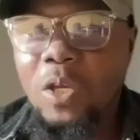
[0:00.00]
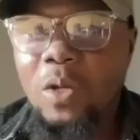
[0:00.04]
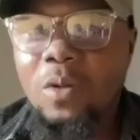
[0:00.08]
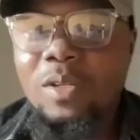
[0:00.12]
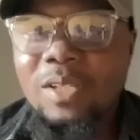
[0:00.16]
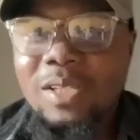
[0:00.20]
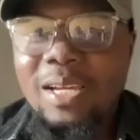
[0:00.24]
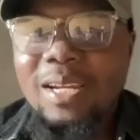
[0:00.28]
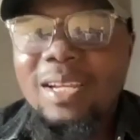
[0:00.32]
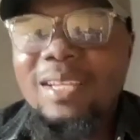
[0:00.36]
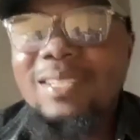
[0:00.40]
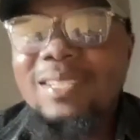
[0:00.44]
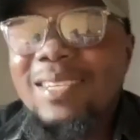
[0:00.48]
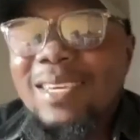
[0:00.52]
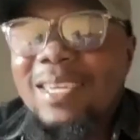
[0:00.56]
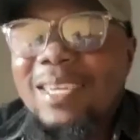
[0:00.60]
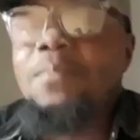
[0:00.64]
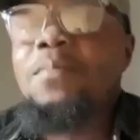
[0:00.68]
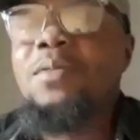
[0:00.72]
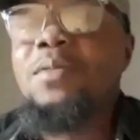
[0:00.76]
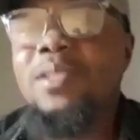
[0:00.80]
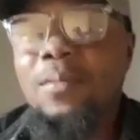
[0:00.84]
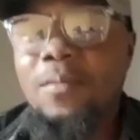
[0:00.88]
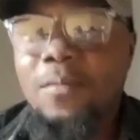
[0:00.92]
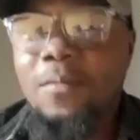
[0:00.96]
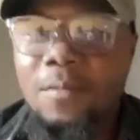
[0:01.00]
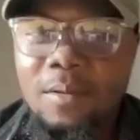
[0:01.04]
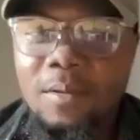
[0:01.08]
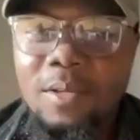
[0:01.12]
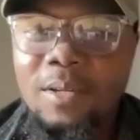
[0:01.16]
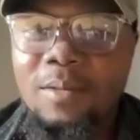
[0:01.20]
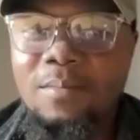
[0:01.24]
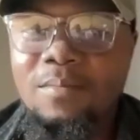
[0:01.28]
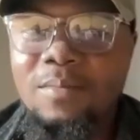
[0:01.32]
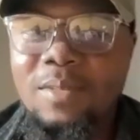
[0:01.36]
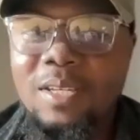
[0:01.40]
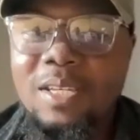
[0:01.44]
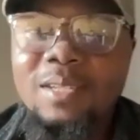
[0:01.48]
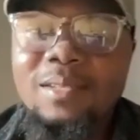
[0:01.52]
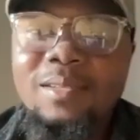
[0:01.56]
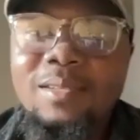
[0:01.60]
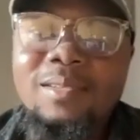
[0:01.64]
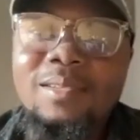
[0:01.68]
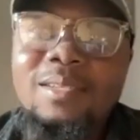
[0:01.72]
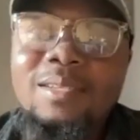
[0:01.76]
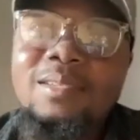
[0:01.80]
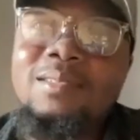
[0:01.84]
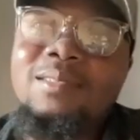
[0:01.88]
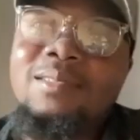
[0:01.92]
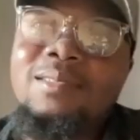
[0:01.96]
You know, it's an escapism for them.
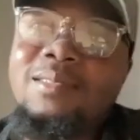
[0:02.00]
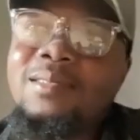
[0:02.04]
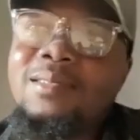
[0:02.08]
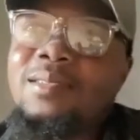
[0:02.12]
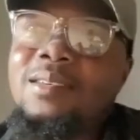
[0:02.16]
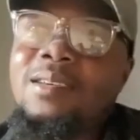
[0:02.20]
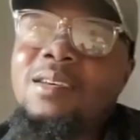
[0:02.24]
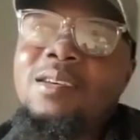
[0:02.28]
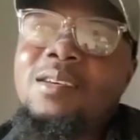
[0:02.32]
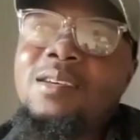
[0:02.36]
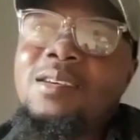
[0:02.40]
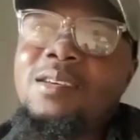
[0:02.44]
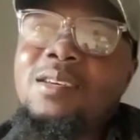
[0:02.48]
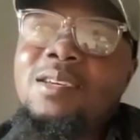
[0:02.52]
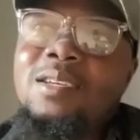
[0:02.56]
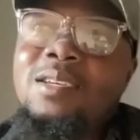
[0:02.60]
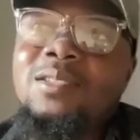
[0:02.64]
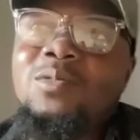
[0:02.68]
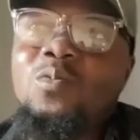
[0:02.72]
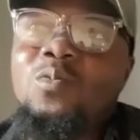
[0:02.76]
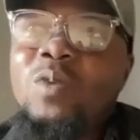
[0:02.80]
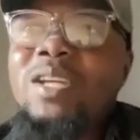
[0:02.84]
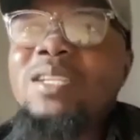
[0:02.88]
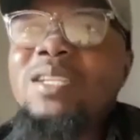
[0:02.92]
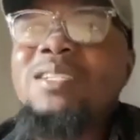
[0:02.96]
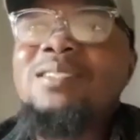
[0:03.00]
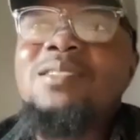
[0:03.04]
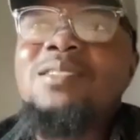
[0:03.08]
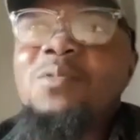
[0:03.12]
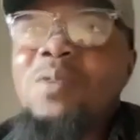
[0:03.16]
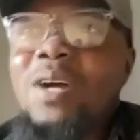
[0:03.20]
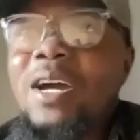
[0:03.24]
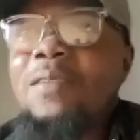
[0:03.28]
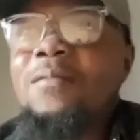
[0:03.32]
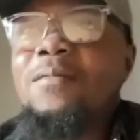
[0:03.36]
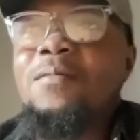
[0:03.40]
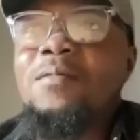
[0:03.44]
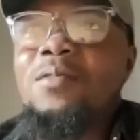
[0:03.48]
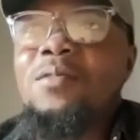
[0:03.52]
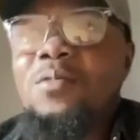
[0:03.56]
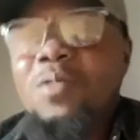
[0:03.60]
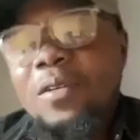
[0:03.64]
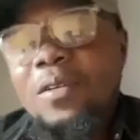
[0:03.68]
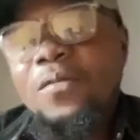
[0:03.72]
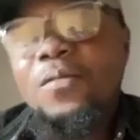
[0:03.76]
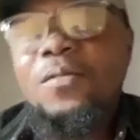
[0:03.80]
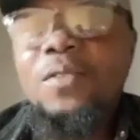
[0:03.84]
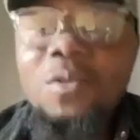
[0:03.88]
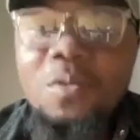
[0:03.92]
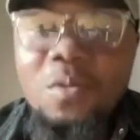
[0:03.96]
It's where they derive
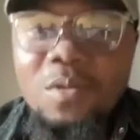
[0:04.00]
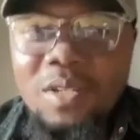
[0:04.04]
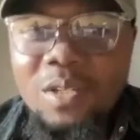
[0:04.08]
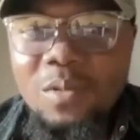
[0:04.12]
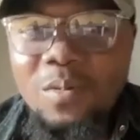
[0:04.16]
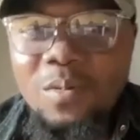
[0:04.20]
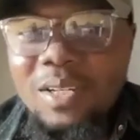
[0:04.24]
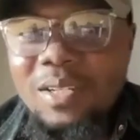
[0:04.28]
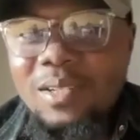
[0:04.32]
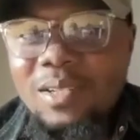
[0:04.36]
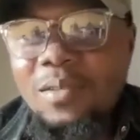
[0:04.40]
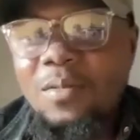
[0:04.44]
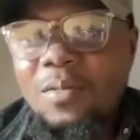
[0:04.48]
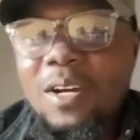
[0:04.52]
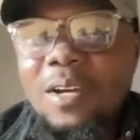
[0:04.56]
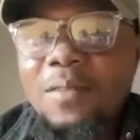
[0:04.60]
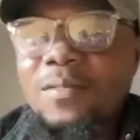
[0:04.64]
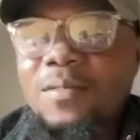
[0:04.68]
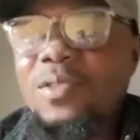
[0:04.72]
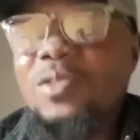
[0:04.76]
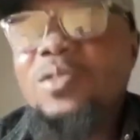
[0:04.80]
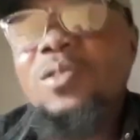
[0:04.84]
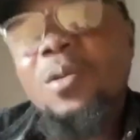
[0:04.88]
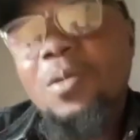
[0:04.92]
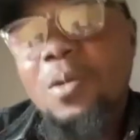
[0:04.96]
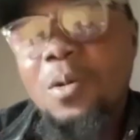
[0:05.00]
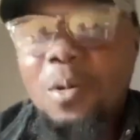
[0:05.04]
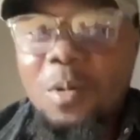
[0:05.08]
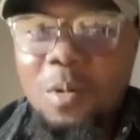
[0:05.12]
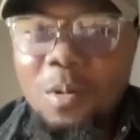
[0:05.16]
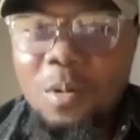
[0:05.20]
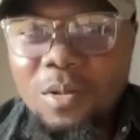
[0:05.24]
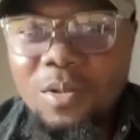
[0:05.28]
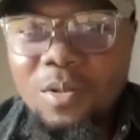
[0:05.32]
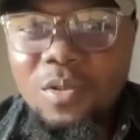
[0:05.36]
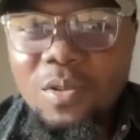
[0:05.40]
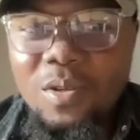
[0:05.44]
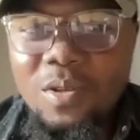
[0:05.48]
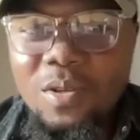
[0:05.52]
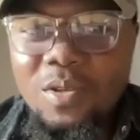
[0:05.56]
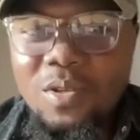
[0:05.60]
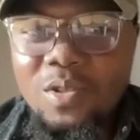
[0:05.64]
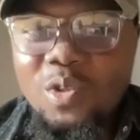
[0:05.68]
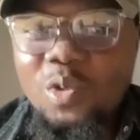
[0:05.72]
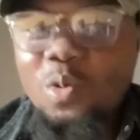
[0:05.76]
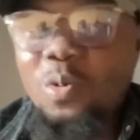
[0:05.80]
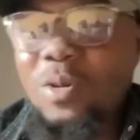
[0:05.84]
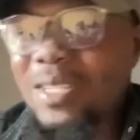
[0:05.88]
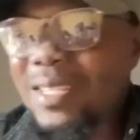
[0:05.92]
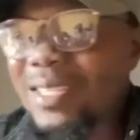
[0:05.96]
refuge. It's where they derive succor
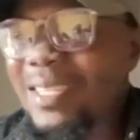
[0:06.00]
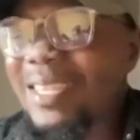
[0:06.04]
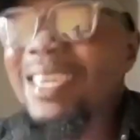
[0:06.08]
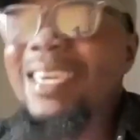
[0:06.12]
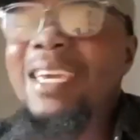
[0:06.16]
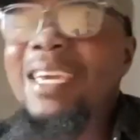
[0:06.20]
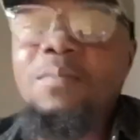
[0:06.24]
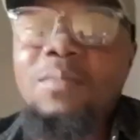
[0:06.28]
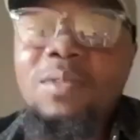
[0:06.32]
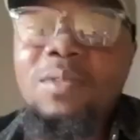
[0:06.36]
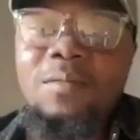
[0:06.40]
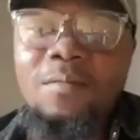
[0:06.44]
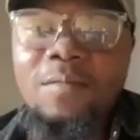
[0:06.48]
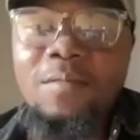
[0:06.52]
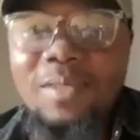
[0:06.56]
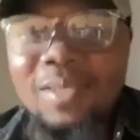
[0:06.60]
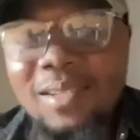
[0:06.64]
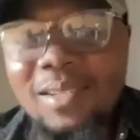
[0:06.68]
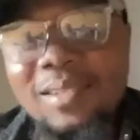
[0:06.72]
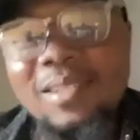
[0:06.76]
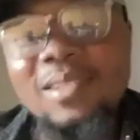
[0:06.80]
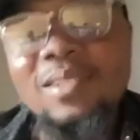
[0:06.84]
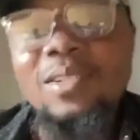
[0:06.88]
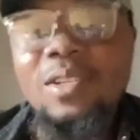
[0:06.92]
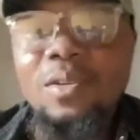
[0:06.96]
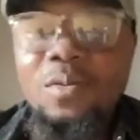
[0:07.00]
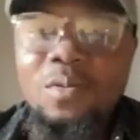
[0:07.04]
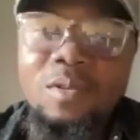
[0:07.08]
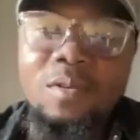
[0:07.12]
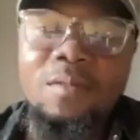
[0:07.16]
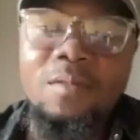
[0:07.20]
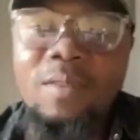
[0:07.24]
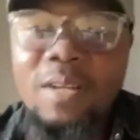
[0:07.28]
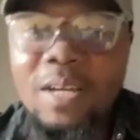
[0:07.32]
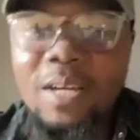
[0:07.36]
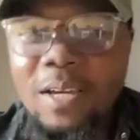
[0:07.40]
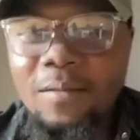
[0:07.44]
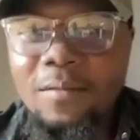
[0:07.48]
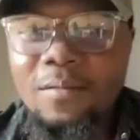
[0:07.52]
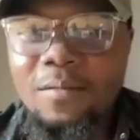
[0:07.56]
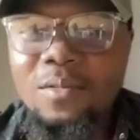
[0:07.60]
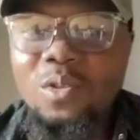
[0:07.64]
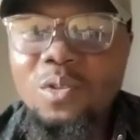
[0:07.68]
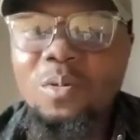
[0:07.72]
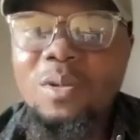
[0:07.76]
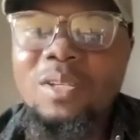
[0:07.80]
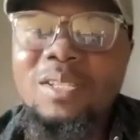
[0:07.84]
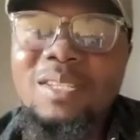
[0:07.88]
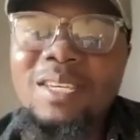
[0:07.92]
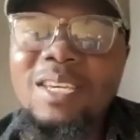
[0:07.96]
to escape the vicissitudes of life,
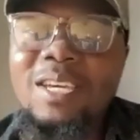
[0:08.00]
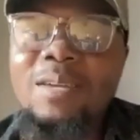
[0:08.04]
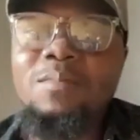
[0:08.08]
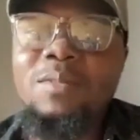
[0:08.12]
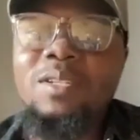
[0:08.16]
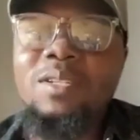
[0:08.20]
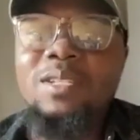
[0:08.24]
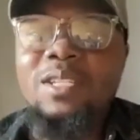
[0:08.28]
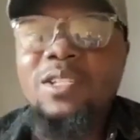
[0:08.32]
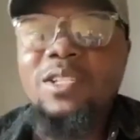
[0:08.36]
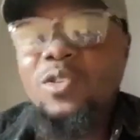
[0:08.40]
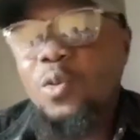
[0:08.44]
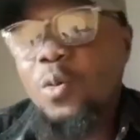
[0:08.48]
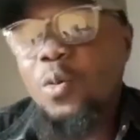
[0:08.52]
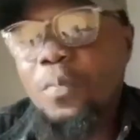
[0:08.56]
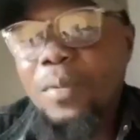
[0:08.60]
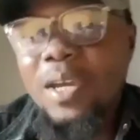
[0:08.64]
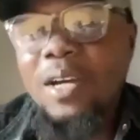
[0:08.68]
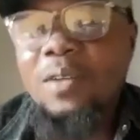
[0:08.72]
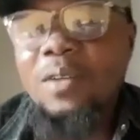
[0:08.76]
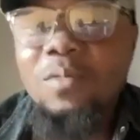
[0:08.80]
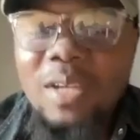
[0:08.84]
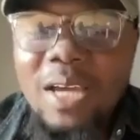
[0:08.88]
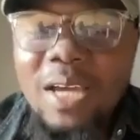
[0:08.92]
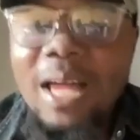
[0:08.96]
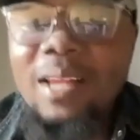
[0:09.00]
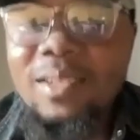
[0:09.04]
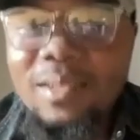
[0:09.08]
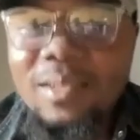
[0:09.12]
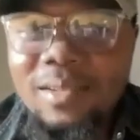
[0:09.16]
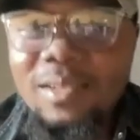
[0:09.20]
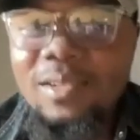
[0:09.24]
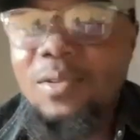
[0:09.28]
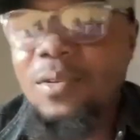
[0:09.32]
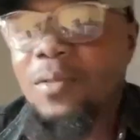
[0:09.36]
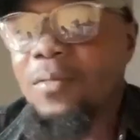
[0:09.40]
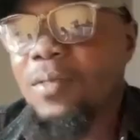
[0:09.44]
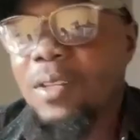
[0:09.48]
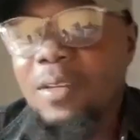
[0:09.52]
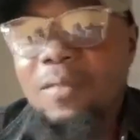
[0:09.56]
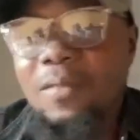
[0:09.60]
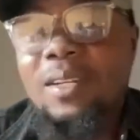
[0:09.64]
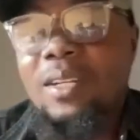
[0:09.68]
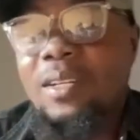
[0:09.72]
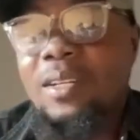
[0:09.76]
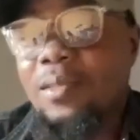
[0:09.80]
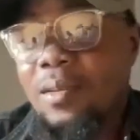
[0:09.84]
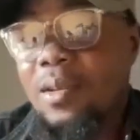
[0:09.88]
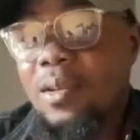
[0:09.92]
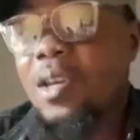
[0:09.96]
to escape the dystopian realities of
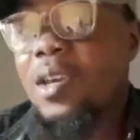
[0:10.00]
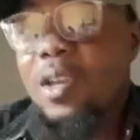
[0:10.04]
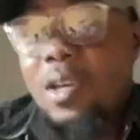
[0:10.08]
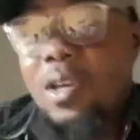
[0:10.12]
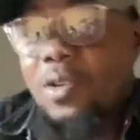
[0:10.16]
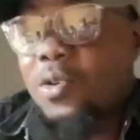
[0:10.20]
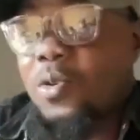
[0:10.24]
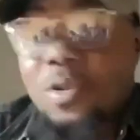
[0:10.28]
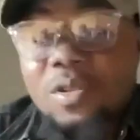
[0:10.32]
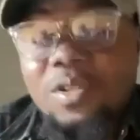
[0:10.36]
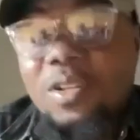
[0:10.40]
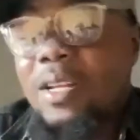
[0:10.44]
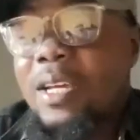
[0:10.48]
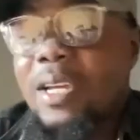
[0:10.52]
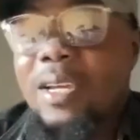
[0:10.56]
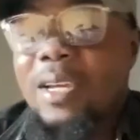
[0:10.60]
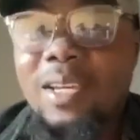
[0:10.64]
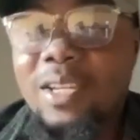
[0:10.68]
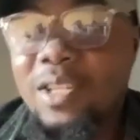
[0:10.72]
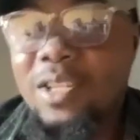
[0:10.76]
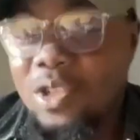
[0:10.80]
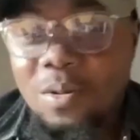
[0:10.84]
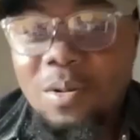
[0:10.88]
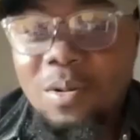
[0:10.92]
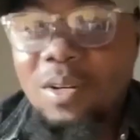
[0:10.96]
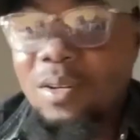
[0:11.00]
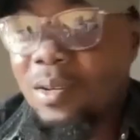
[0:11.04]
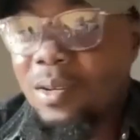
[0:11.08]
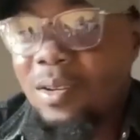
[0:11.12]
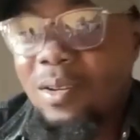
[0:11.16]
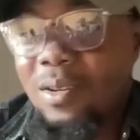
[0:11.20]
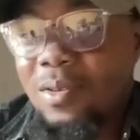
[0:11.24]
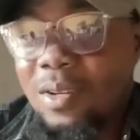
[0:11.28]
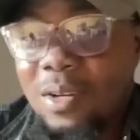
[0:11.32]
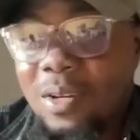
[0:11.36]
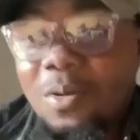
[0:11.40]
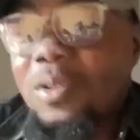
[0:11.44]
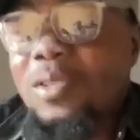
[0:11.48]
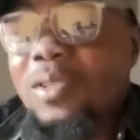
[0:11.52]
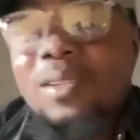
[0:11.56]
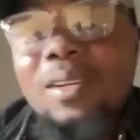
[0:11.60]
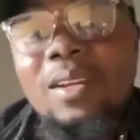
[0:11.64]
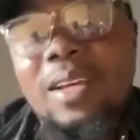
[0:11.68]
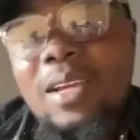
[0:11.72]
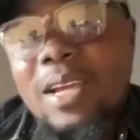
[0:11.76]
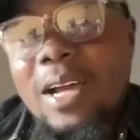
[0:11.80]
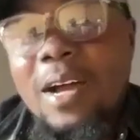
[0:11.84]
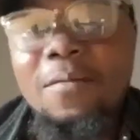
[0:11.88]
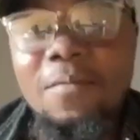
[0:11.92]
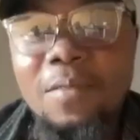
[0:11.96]
living in a country like Nigeria, a
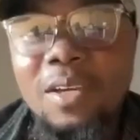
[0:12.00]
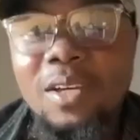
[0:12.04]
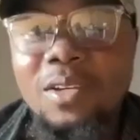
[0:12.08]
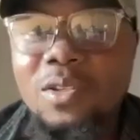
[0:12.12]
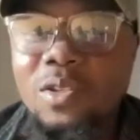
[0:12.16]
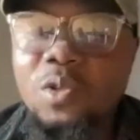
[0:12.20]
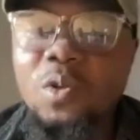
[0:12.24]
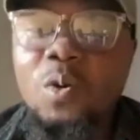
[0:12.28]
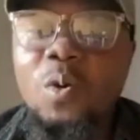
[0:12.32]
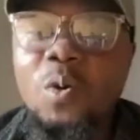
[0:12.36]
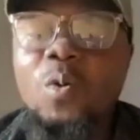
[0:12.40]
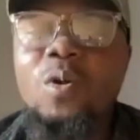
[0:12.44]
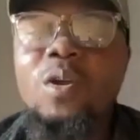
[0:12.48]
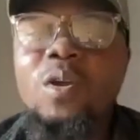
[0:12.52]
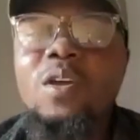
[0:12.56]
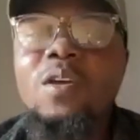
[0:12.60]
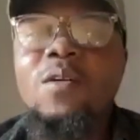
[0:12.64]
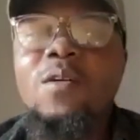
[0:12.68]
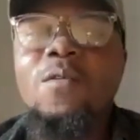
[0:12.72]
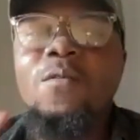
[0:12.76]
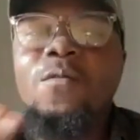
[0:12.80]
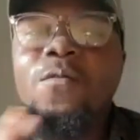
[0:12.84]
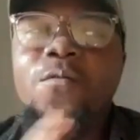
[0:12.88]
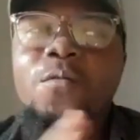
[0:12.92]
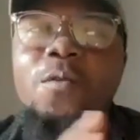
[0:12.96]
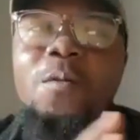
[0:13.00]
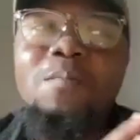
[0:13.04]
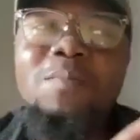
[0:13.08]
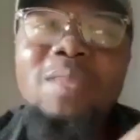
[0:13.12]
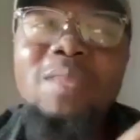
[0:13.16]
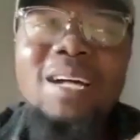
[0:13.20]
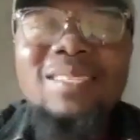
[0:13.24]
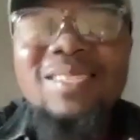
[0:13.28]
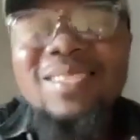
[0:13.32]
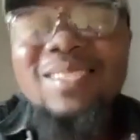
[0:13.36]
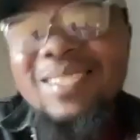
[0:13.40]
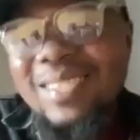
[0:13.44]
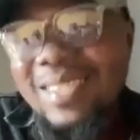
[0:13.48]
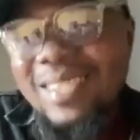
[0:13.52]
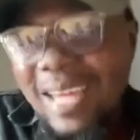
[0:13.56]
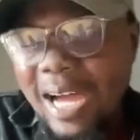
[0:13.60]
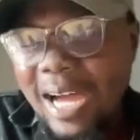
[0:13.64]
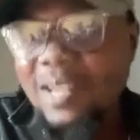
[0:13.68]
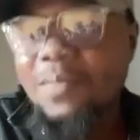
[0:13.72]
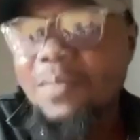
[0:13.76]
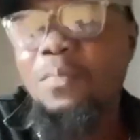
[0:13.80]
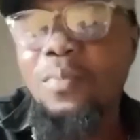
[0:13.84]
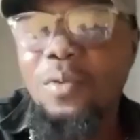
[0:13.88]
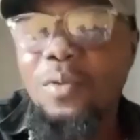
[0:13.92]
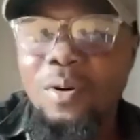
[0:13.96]
continent like Africa. So from that
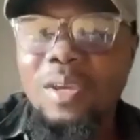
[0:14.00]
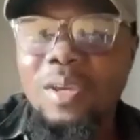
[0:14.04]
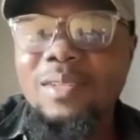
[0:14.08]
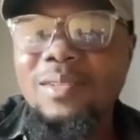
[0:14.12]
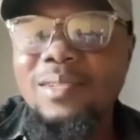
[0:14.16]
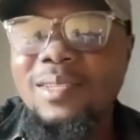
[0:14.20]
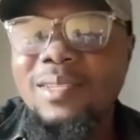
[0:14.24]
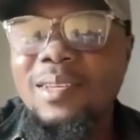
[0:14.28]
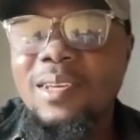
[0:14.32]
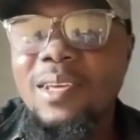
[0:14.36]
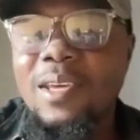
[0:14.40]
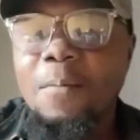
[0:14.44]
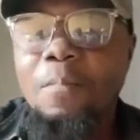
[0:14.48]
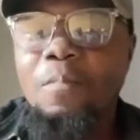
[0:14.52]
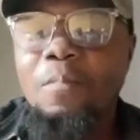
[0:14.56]
standpoint,